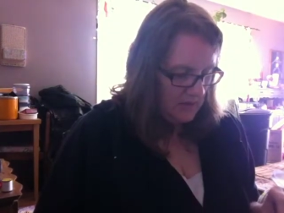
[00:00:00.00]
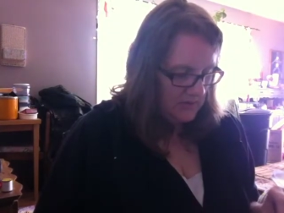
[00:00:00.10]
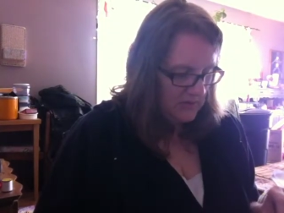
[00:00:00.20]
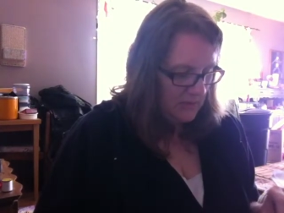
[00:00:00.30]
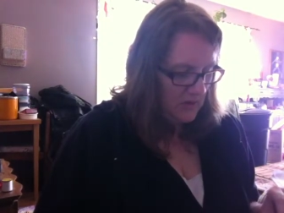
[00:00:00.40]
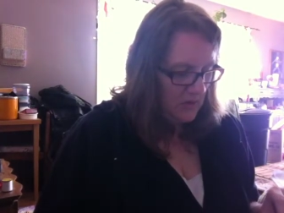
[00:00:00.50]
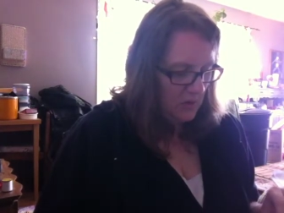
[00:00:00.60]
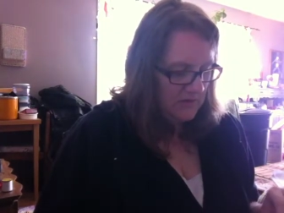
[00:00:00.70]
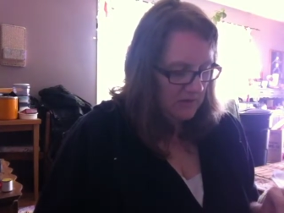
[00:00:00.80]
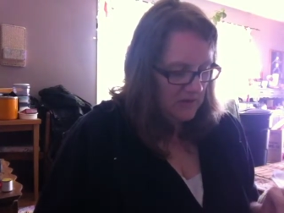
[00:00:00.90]
so some of the
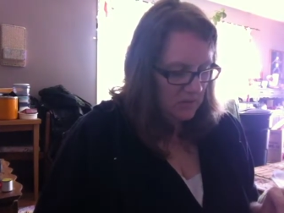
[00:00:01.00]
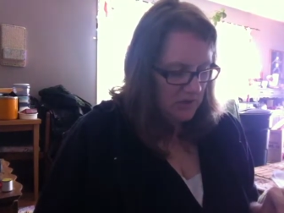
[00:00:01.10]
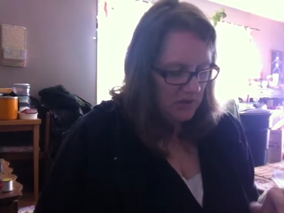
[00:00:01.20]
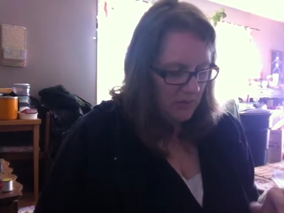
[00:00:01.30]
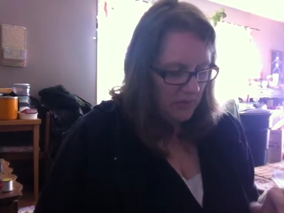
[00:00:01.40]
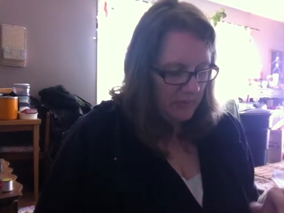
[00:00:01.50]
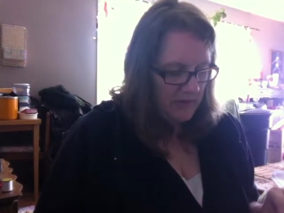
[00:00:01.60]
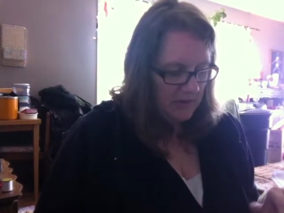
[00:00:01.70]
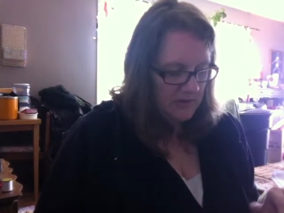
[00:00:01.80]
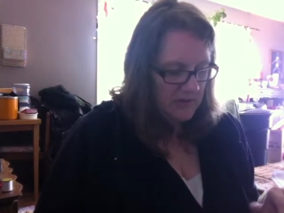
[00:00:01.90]
goals of this workshop would be
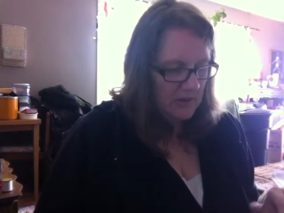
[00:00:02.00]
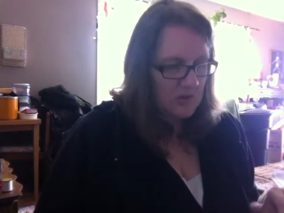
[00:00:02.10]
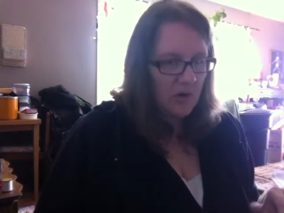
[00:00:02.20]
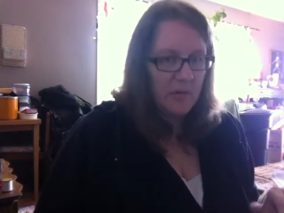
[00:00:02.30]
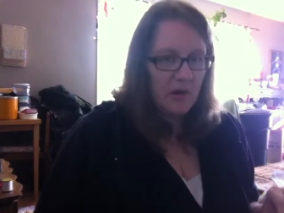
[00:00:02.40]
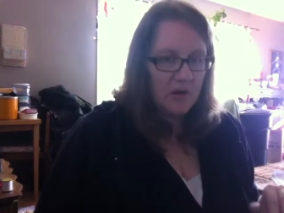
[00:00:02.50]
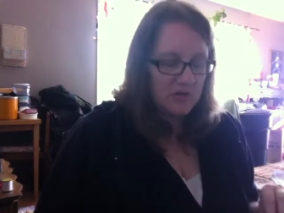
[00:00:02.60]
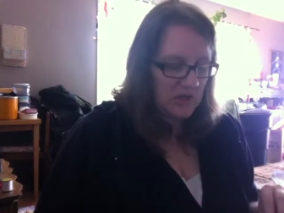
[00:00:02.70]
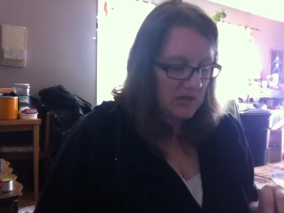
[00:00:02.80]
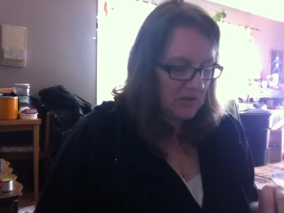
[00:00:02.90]
to understand the
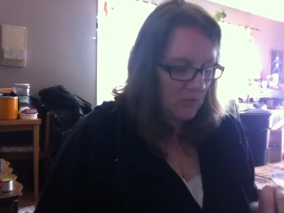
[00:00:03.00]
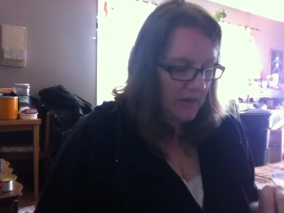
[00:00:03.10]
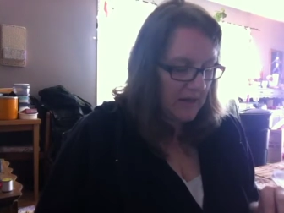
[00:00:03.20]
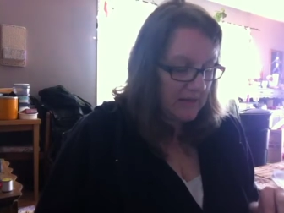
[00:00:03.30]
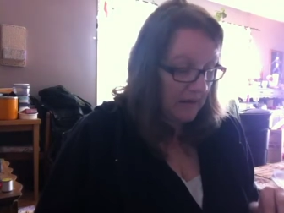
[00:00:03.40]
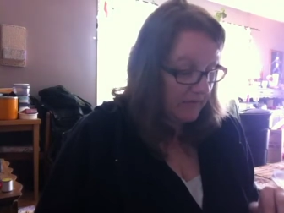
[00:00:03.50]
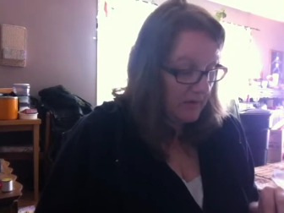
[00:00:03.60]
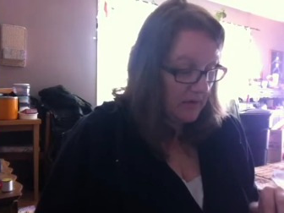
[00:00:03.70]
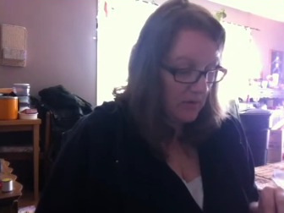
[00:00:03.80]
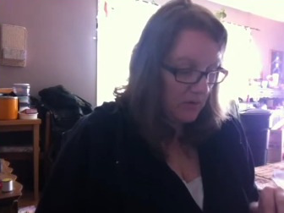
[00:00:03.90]
terminology, so we can
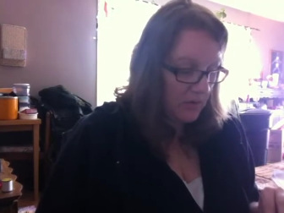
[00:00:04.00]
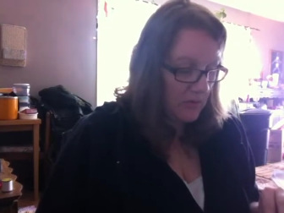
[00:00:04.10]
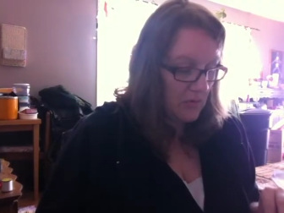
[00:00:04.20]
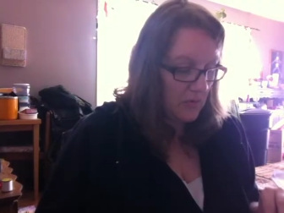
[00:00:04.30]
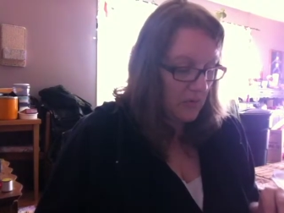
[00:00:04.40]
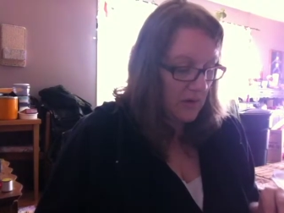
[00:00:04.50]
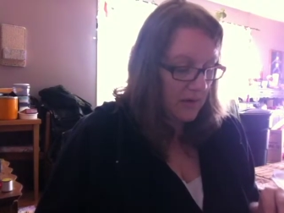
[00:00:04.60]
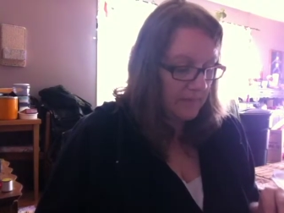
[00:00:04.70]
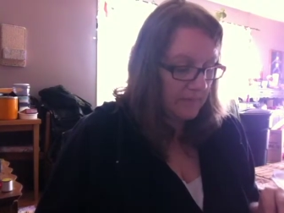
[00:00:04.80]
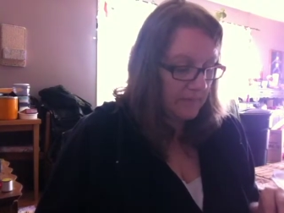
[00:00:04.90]
definitely go through
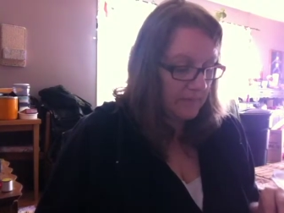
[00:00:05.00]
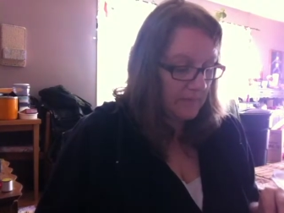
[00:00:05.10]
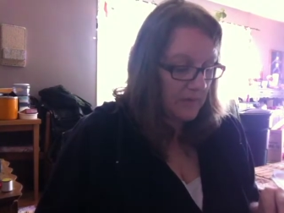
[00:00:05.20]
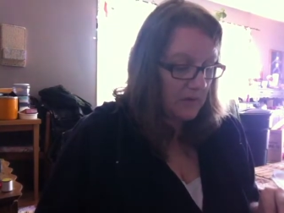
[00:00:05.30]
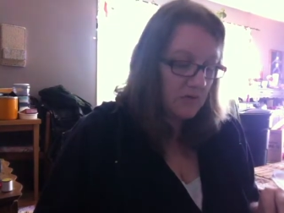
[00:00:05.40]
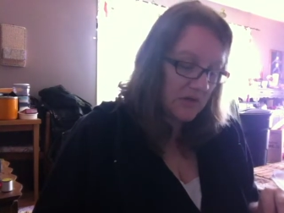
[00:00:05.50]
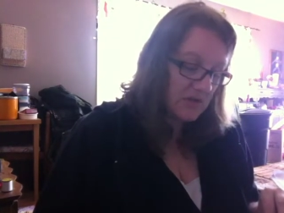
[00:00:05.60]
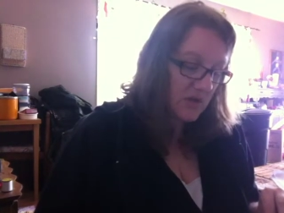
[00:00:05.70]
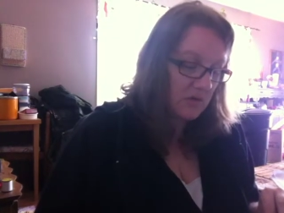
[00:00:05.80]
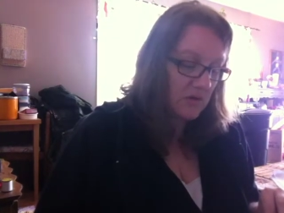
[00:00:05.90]
um,
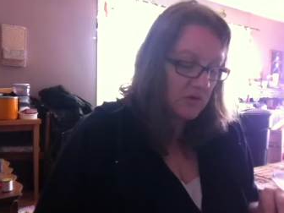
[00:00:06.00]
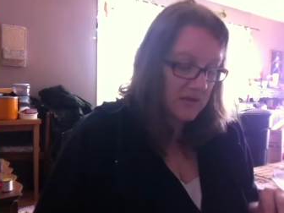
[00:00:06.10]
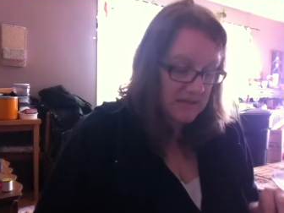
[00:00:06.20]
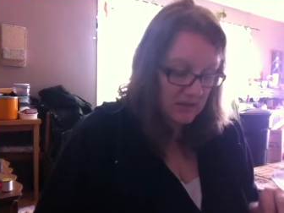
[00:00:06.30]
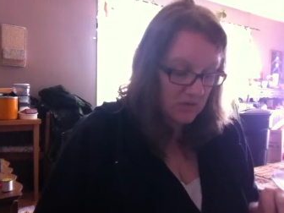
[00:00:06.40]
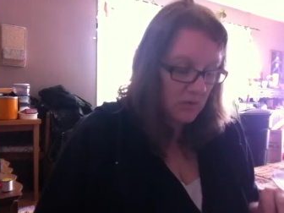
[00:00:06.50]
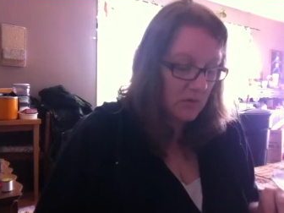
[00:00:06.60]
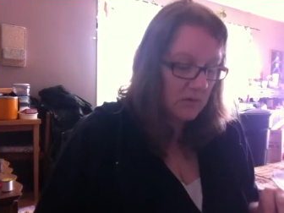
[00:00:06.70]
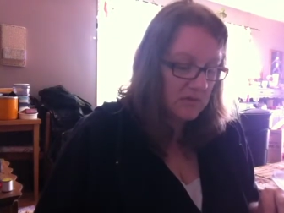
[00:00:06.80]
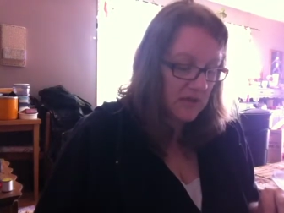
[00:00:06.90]
transgender and
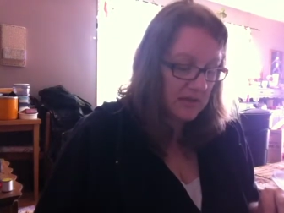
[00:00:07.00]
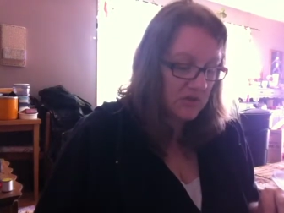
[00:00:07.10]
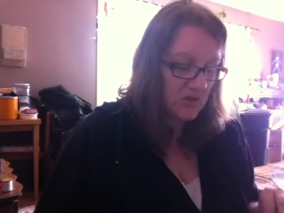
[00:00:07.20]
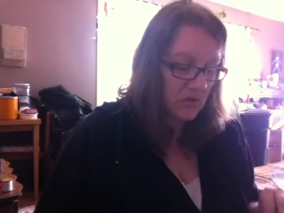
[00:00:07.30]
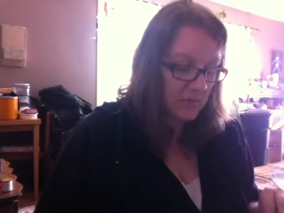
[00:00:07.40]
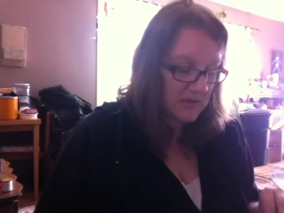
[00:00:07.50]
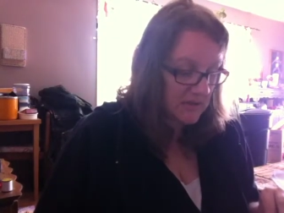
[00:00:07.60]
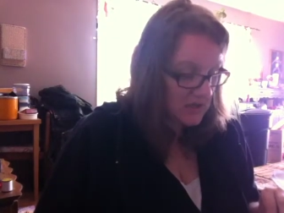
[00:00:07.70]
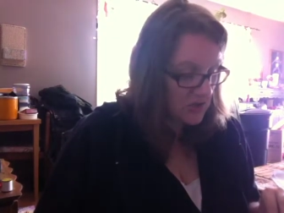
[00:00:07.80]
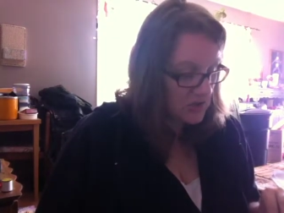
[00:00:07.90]
transsexual, sex, gender
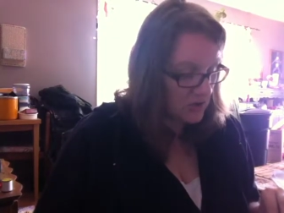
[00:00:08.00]
presentation,